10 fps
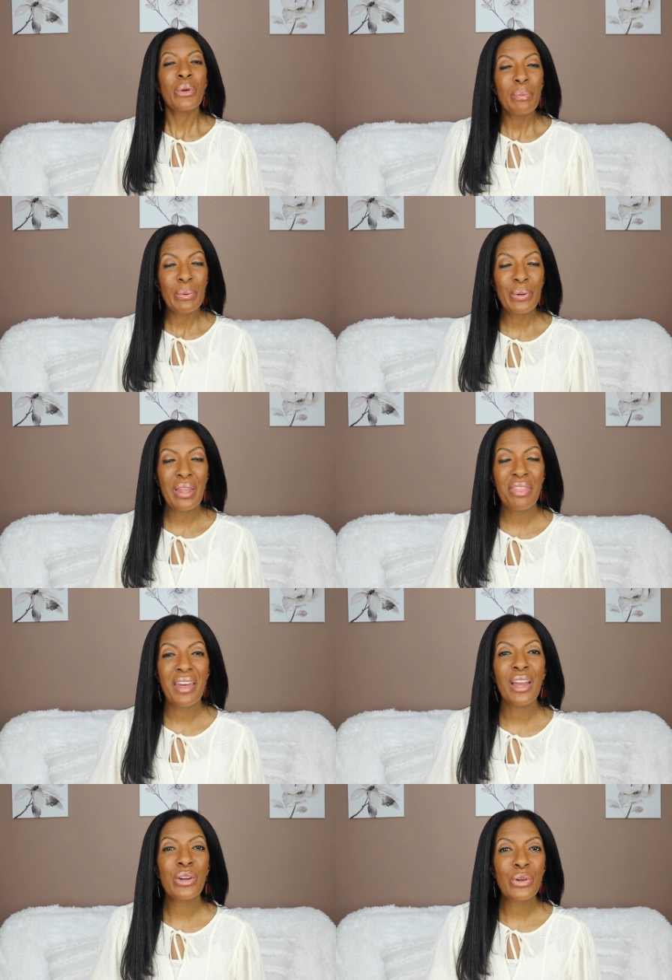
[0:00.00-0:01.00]
reported
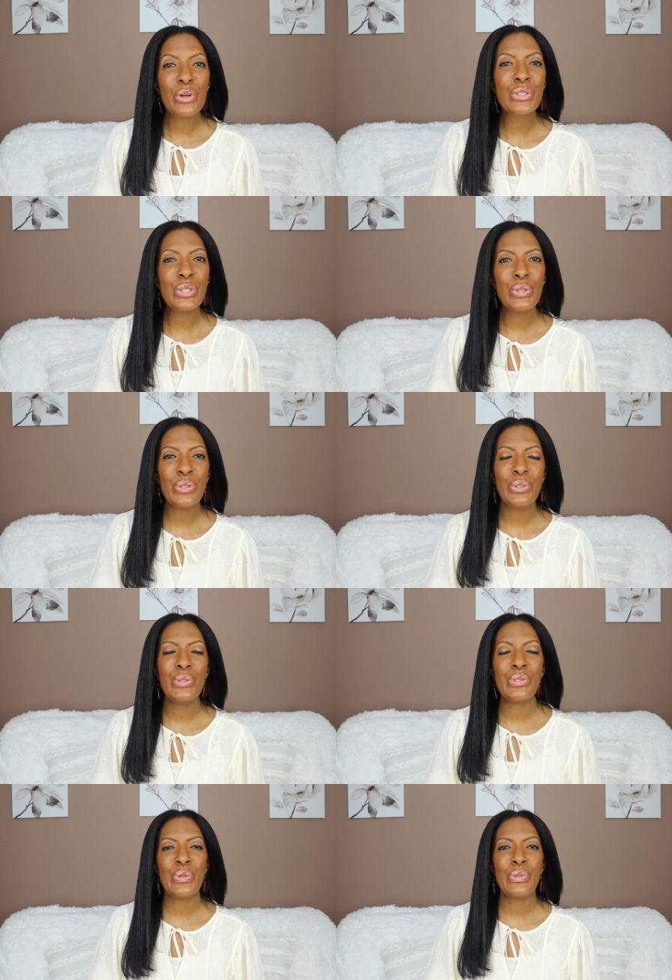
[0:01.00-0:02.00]
that girls who
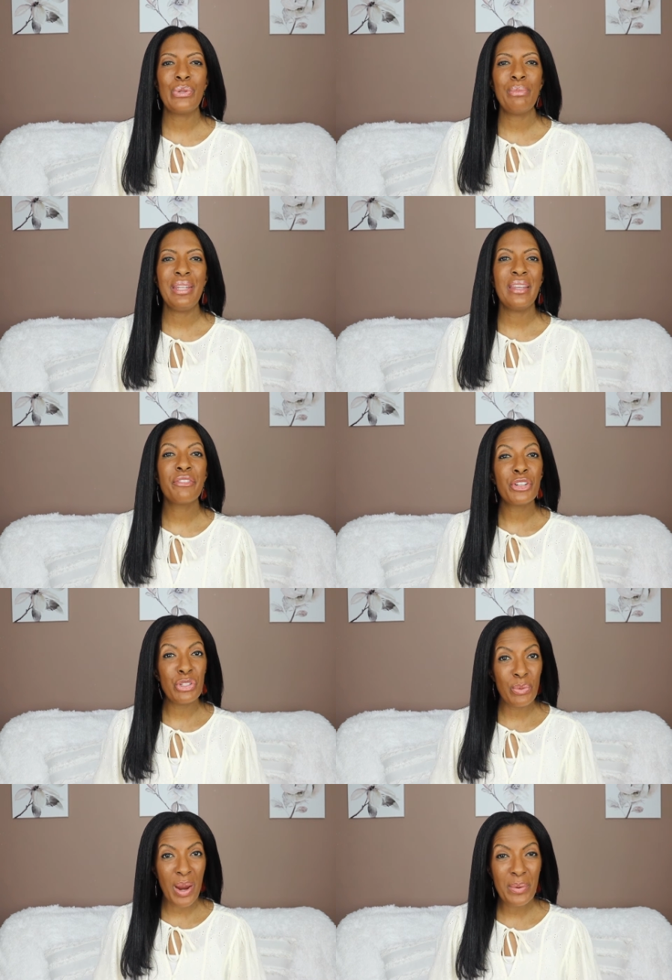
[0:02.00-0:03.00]
use social media for
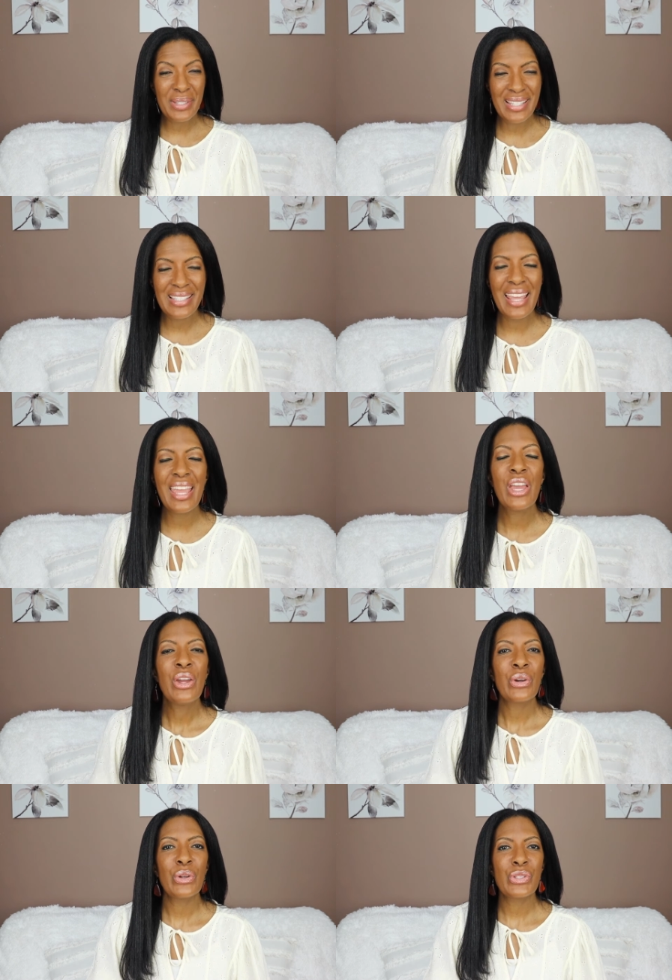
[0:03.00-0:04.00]
two hours a day,
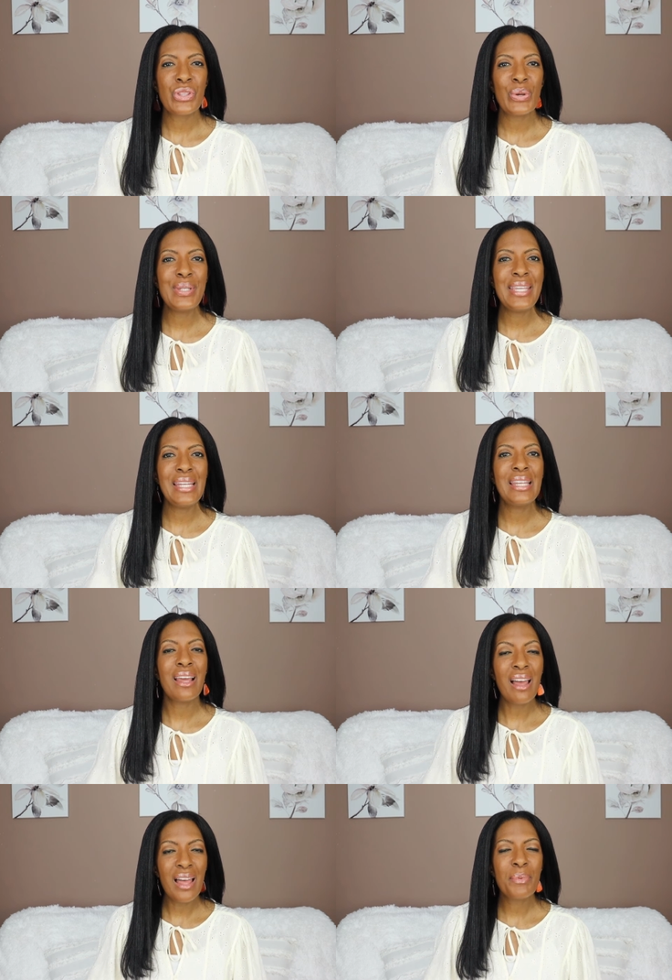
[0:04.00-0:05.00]
girls thirteen and
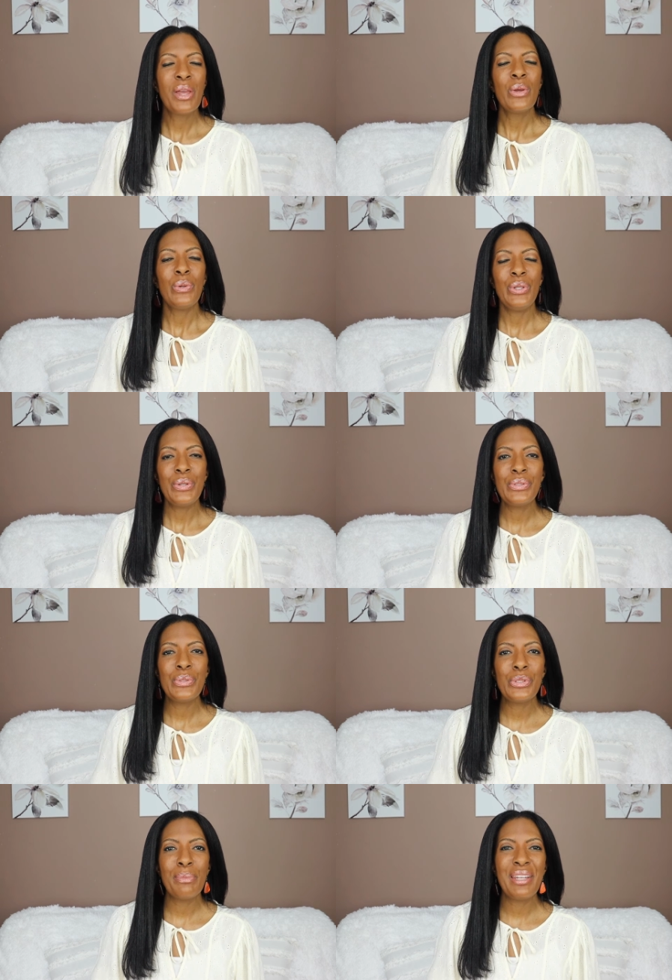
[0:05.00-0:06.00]
up who use
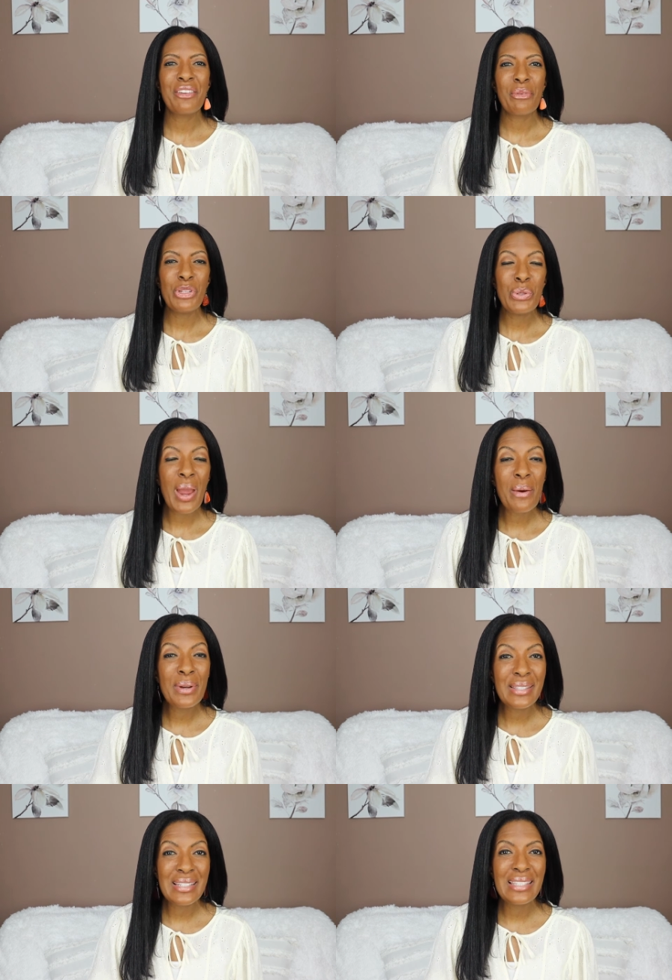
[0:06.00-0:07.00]
social media for two
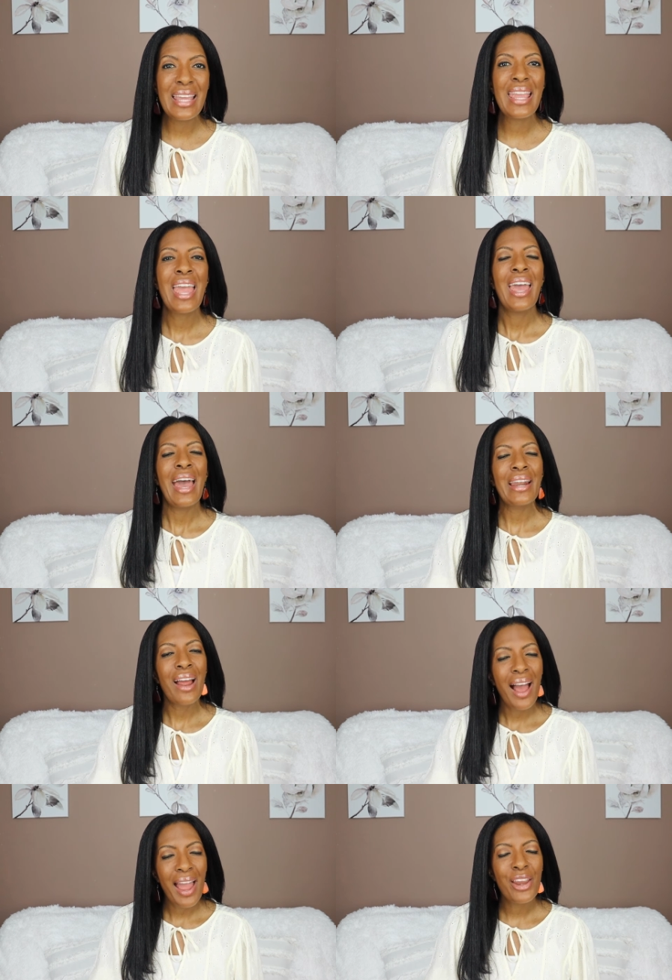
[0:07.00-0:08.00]
hours a day, had a
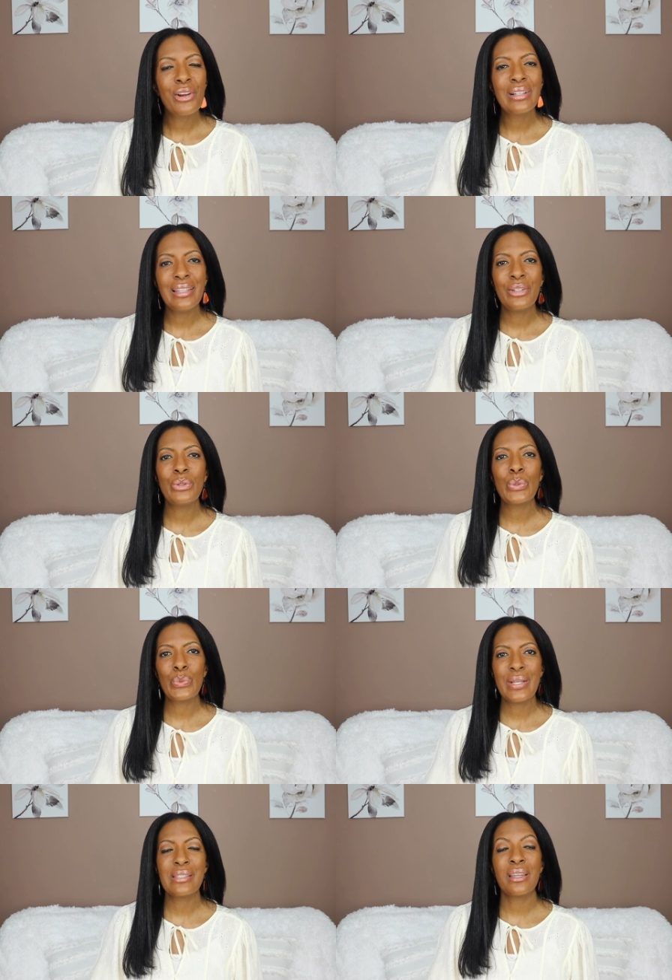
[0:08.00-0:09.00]
higher clinical
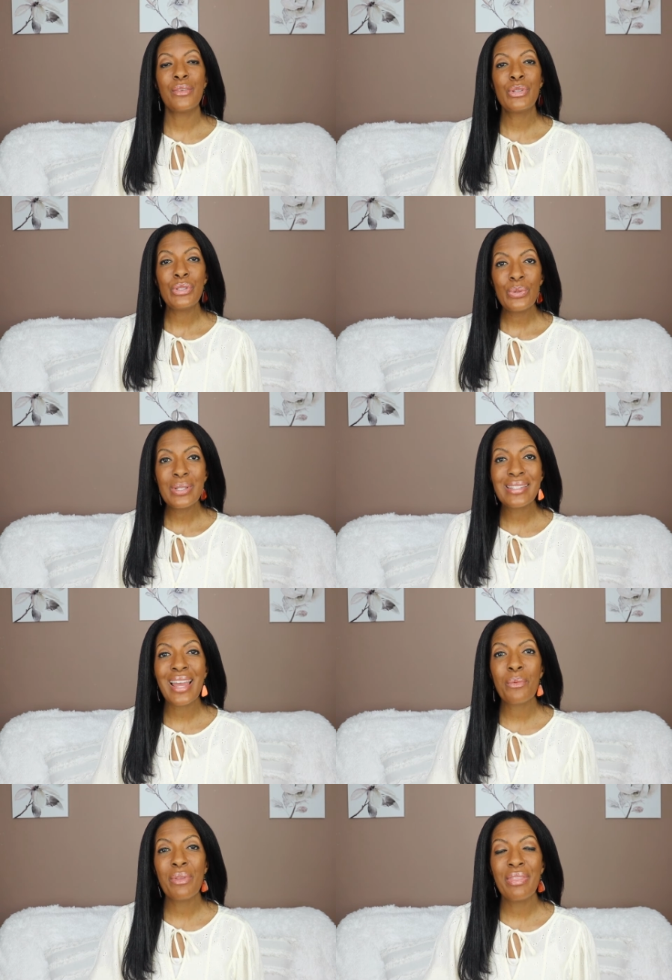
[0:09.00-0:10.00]
risk of
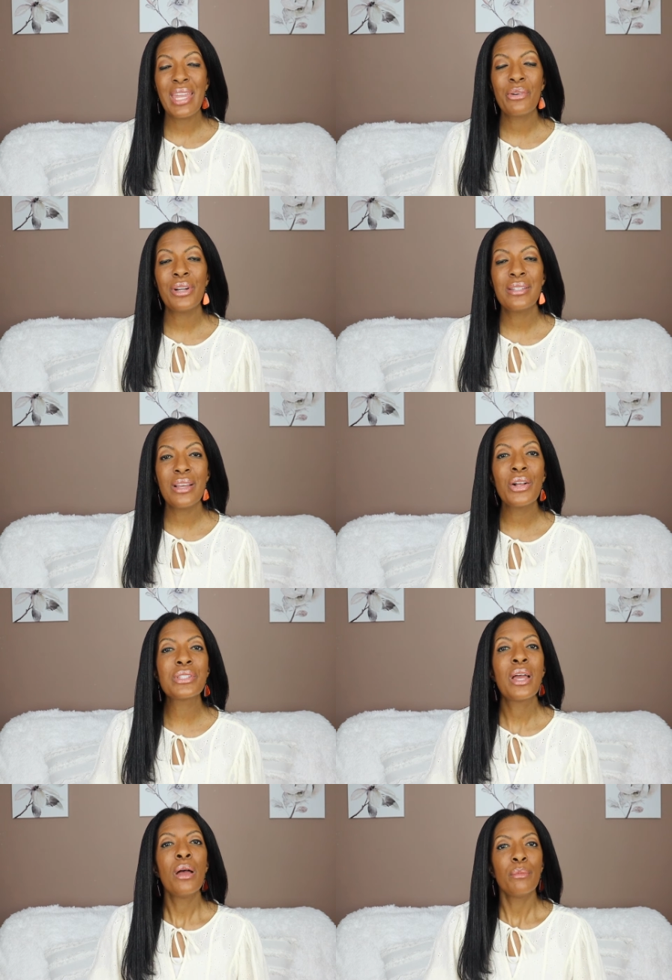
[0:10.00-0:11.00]
suicide when they were
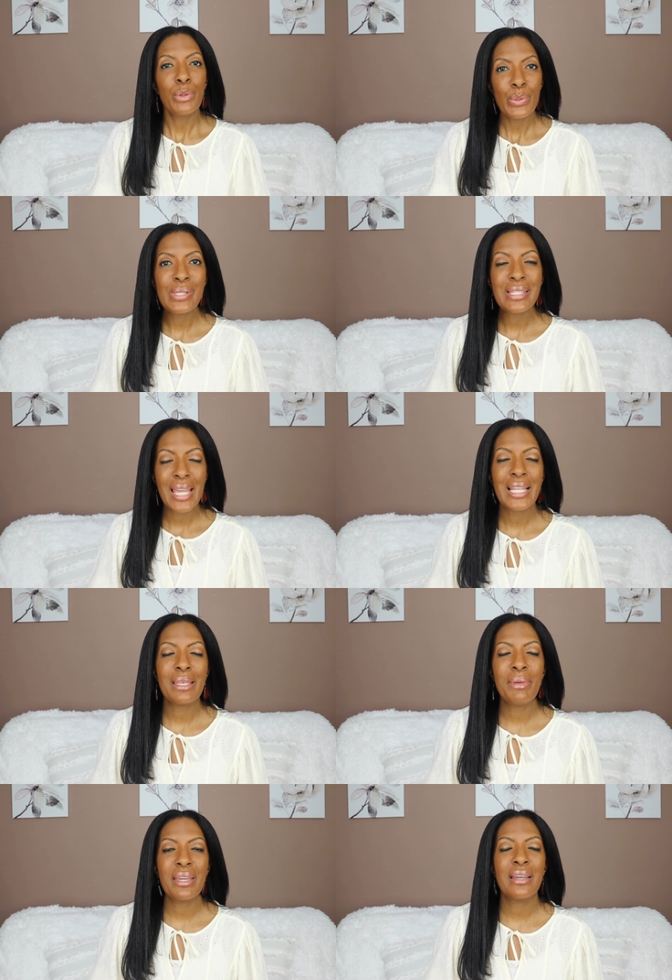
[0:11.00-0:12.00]
adults, most likely
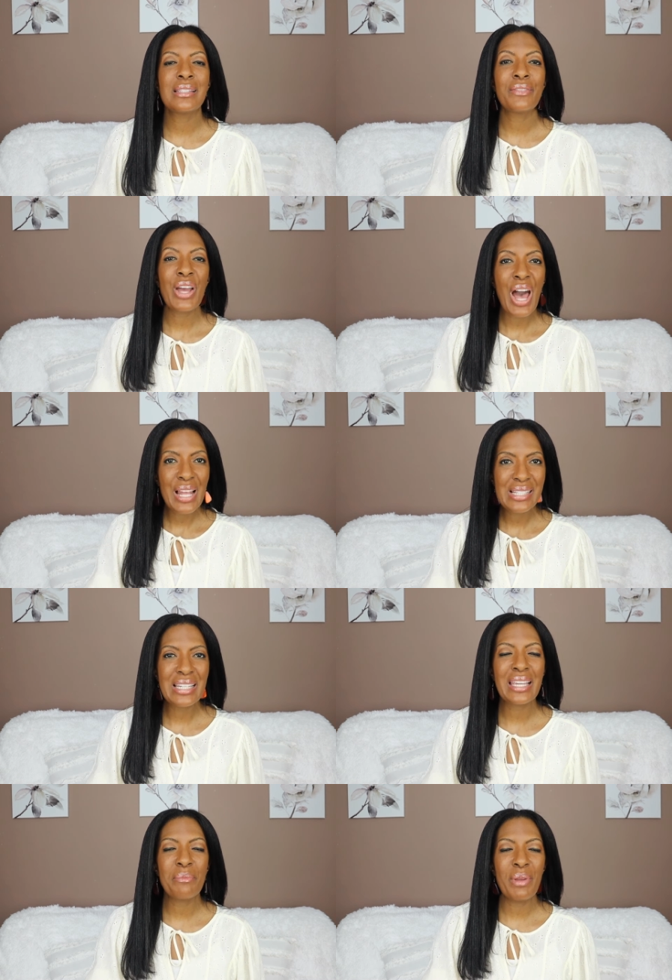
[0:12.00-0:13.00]
because of
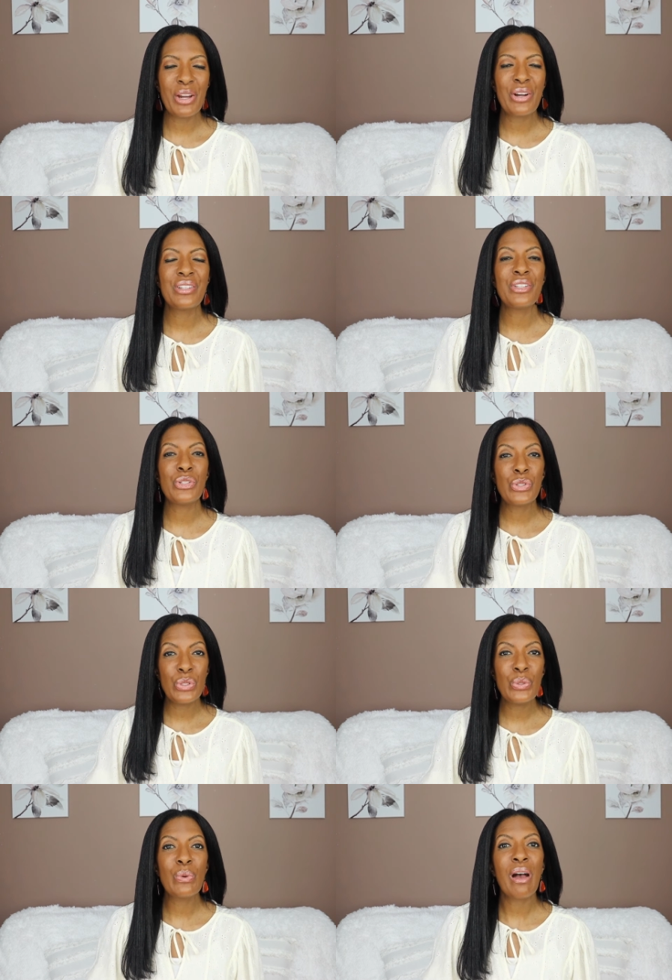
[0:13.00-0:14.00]
constant comparisons
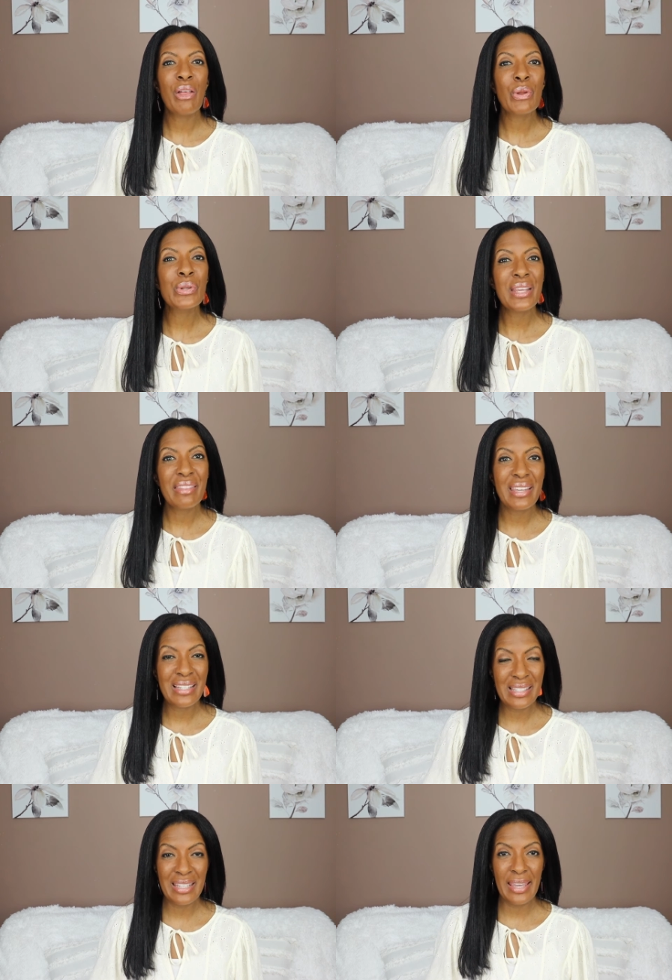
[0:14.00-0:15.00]
to others that they
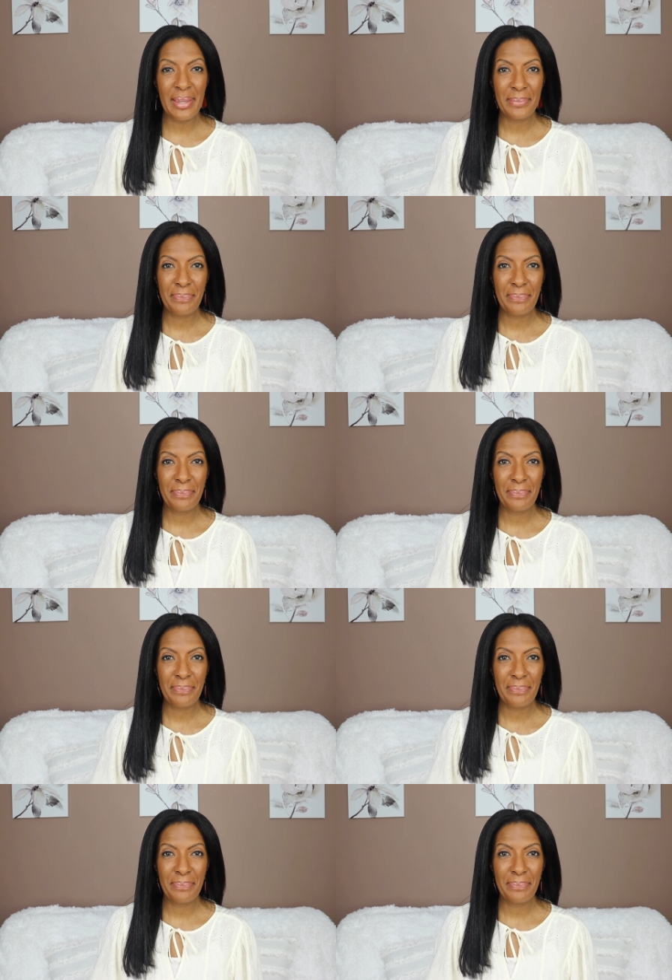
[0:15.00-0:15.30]
see.